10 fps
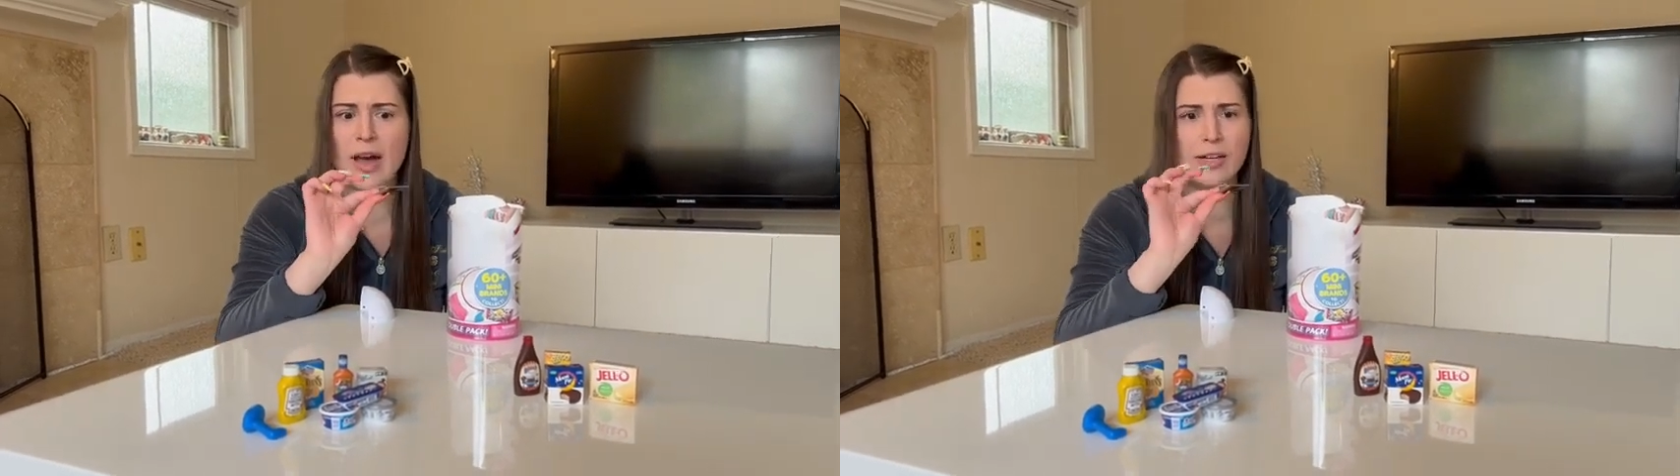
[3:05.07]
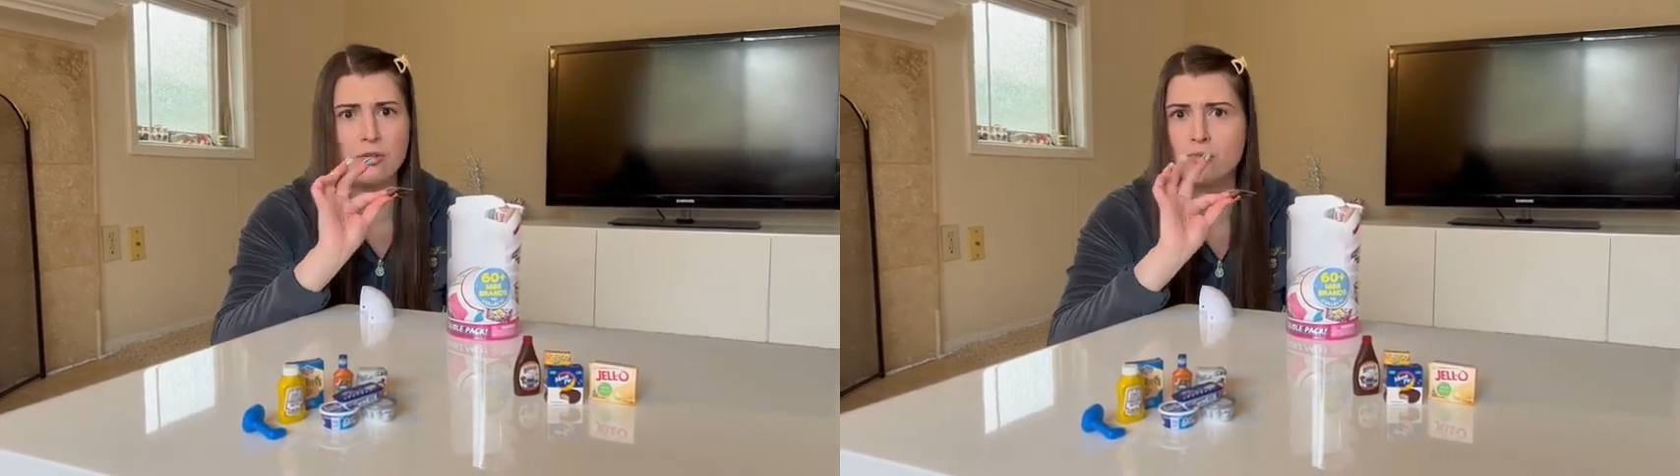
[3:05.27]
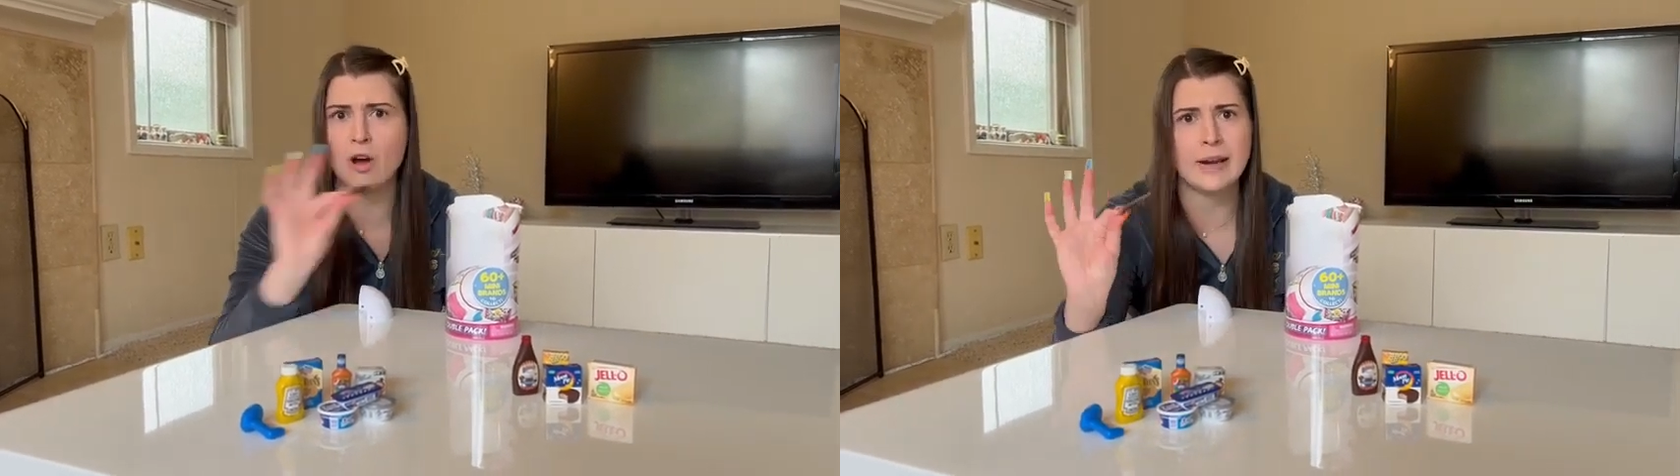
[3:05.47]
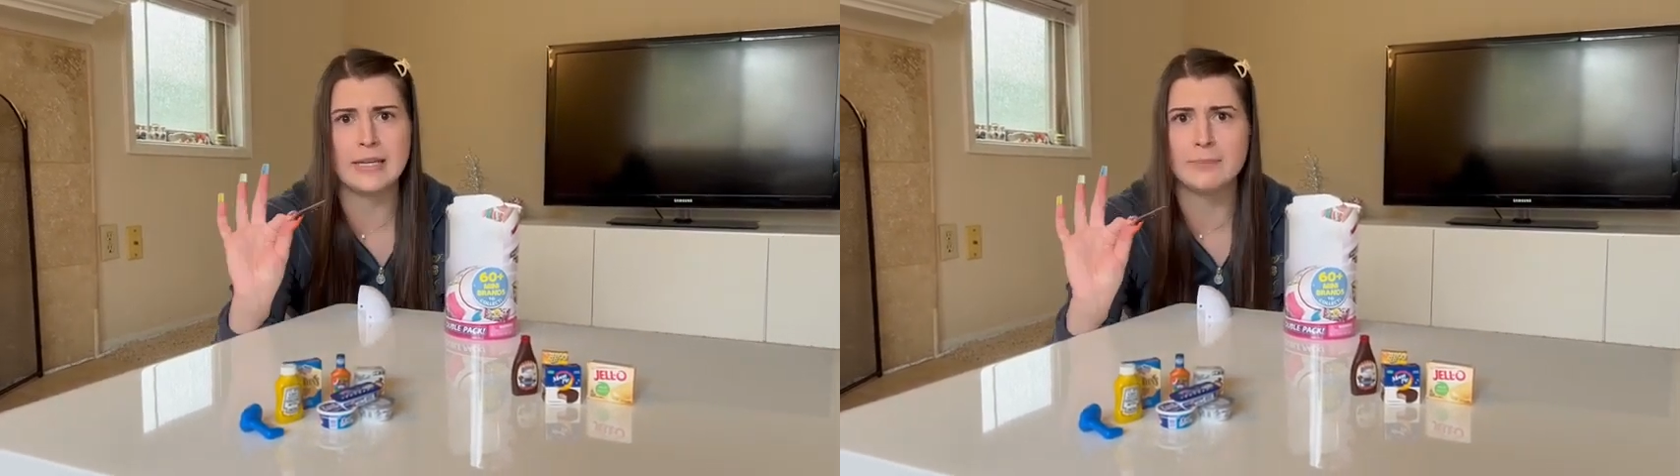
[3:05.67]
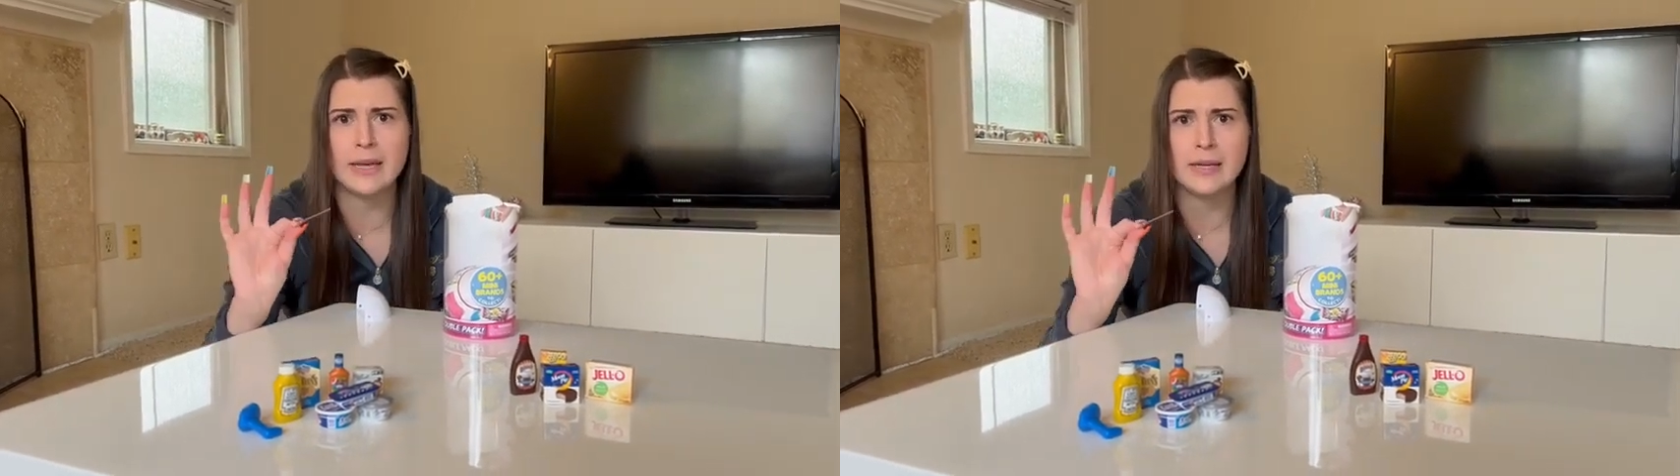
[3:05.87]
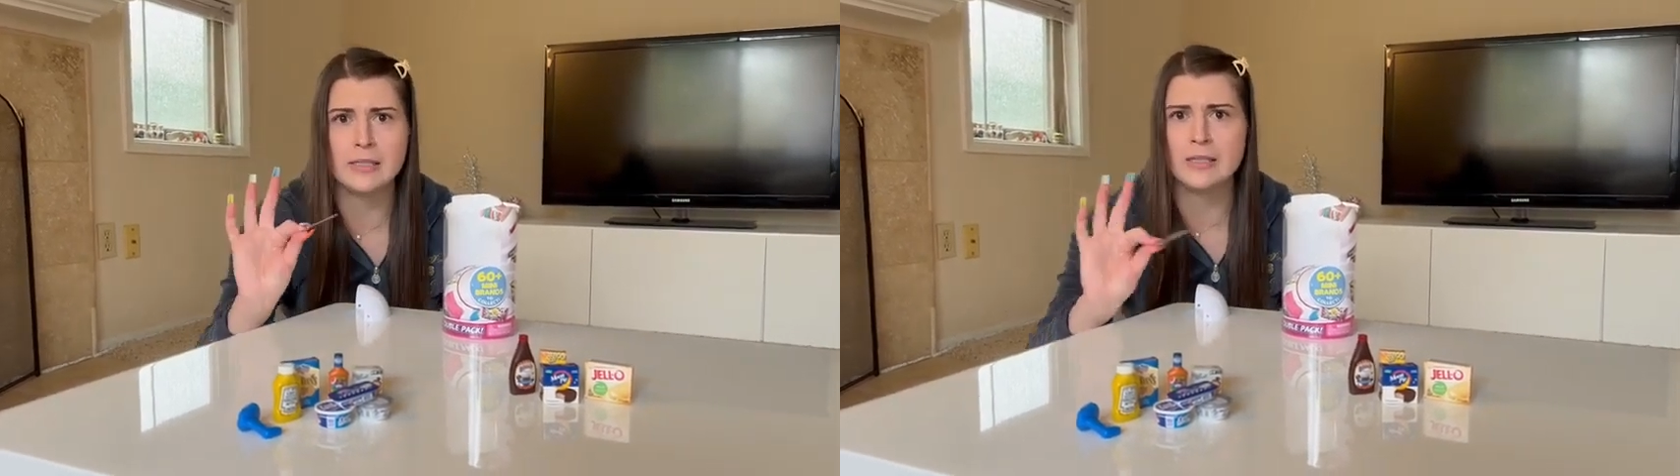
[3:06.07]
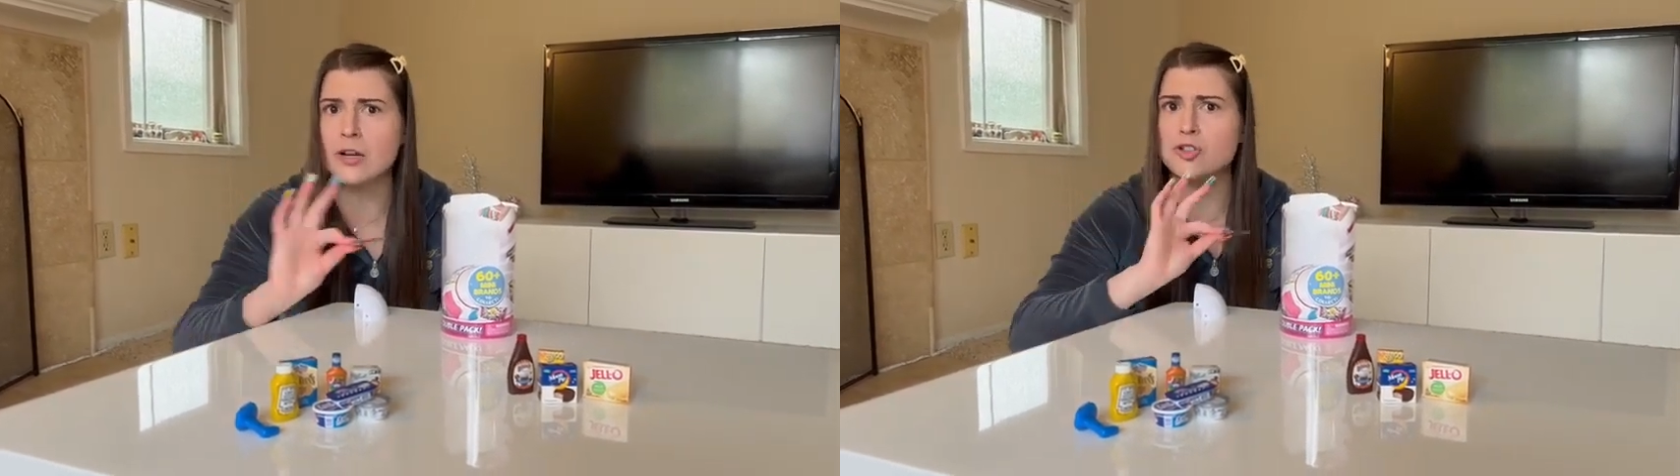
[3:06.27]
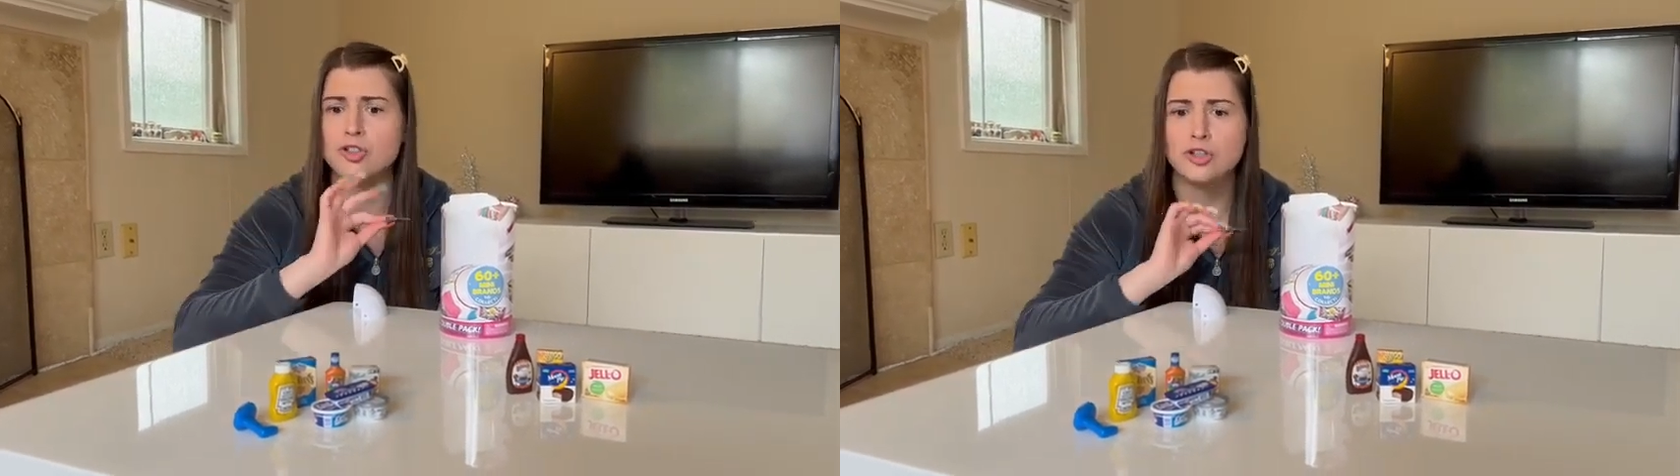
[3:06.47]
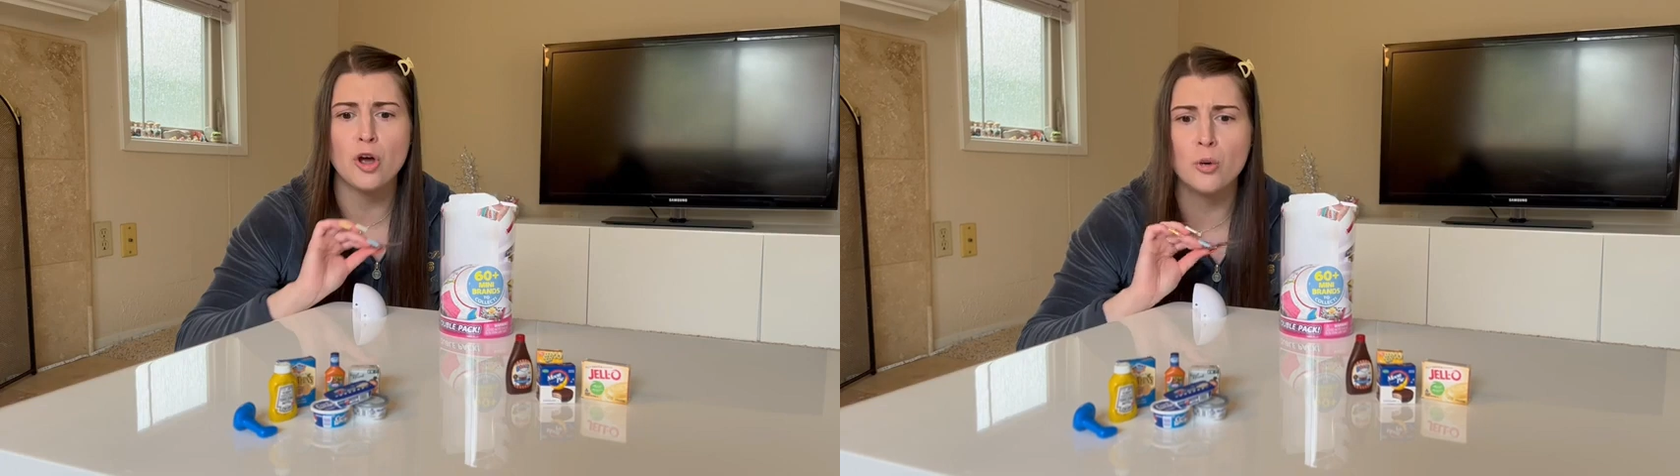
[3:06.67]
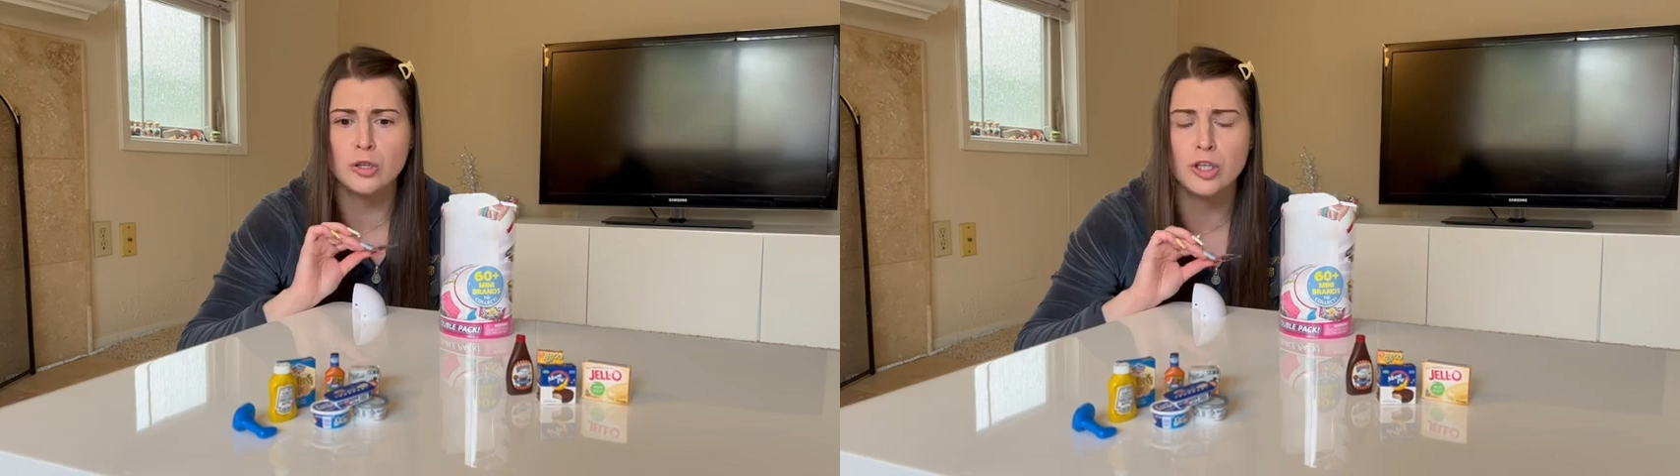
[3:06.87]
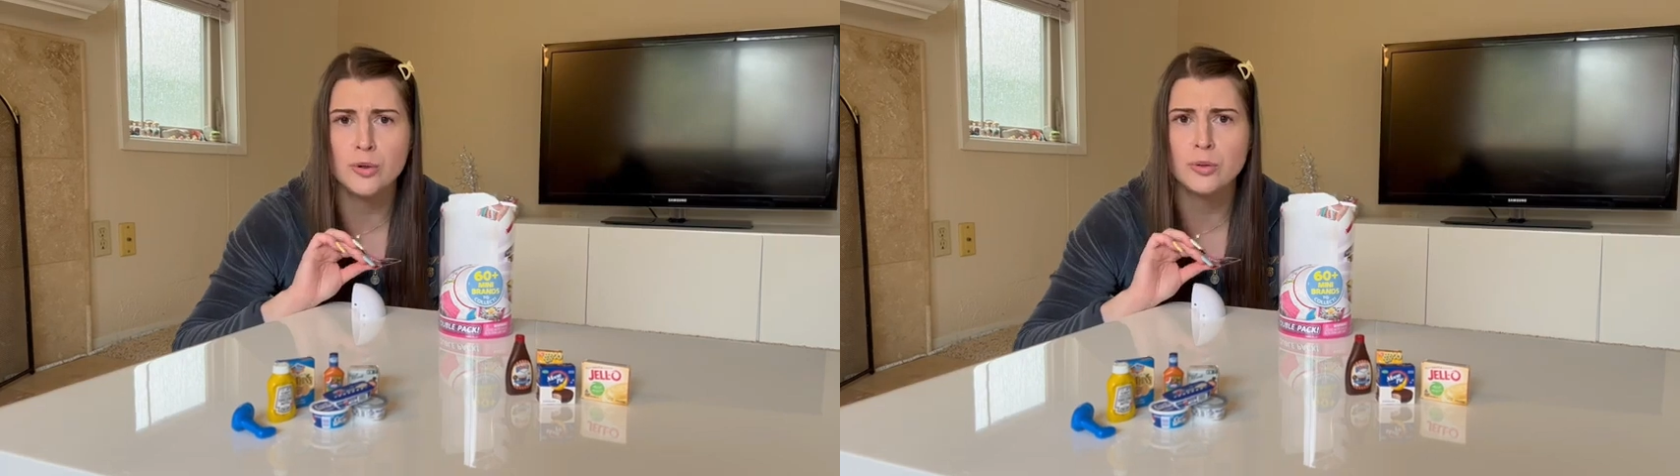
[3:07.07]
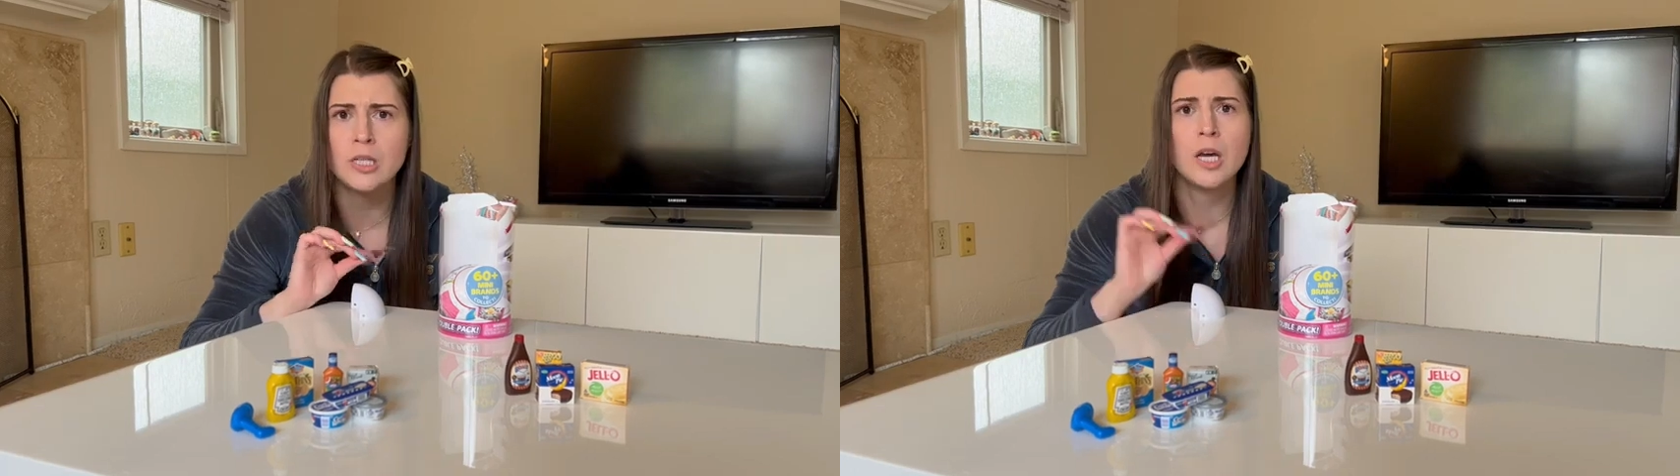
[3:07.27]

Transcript: I do not eat pigs. They're so cute.